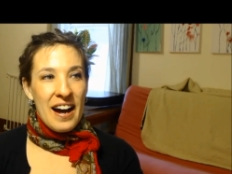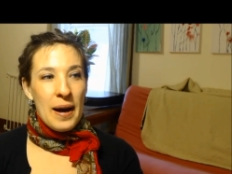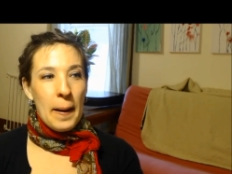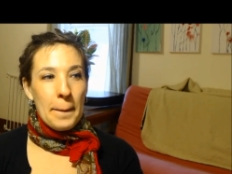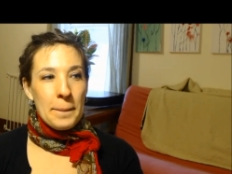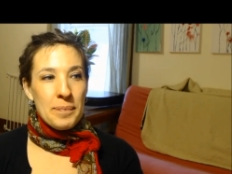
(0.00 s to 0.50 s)

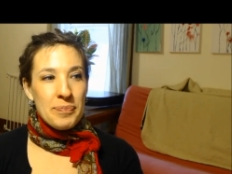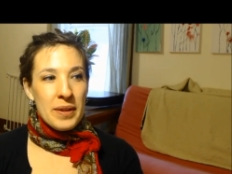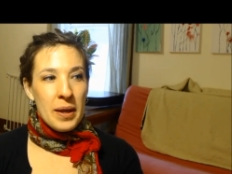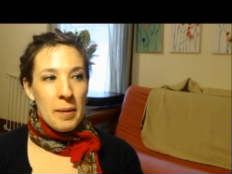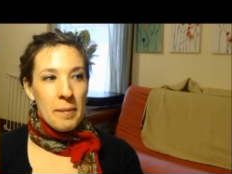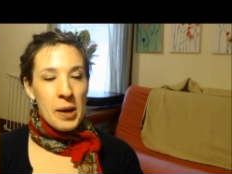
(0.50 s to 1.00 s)
Um,
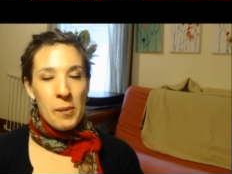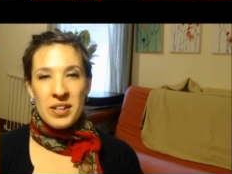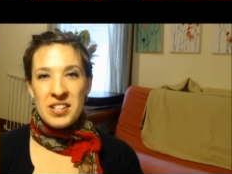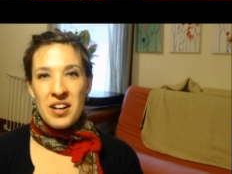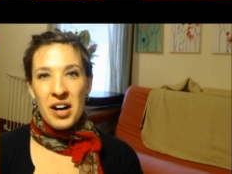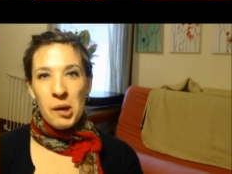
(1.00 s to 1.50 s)
but it
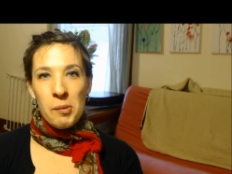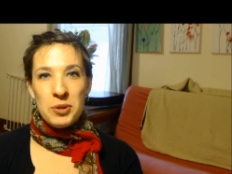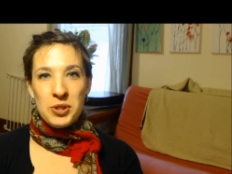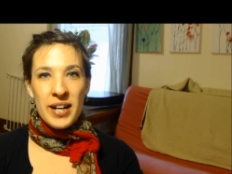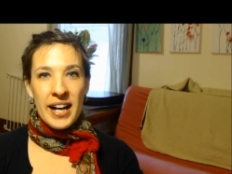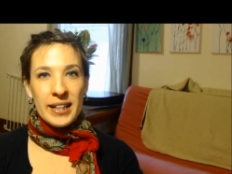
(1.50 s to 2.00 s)
wasn't all it
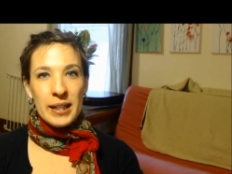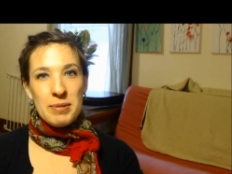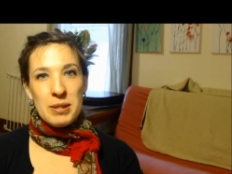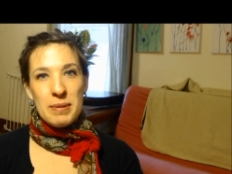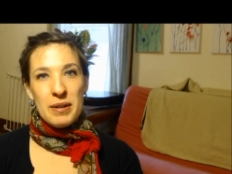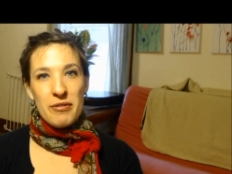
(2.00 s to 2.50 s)
was cracked
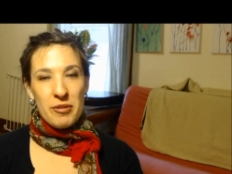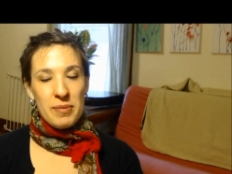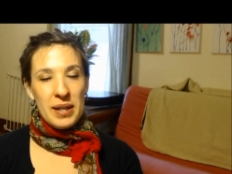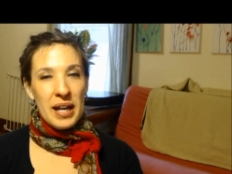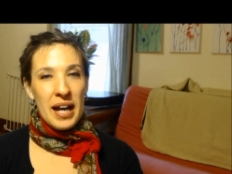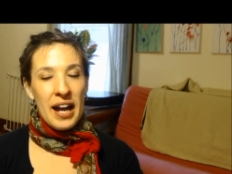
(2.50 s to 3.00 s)
up to be for me.